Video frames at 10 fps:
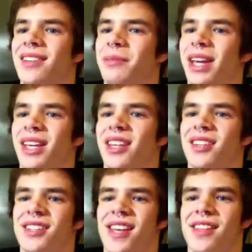make any
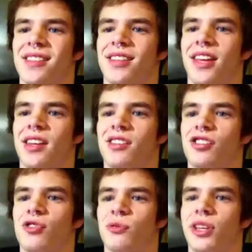sense, and it's
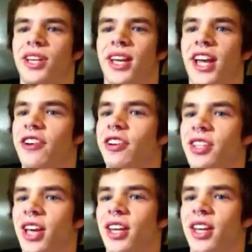just really
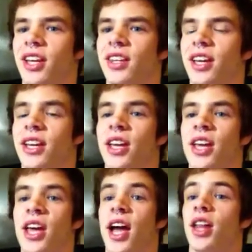irritating. And like,
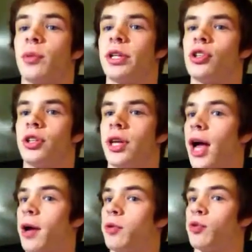especially,
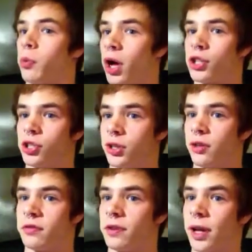I was watching the
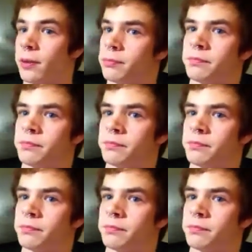fight,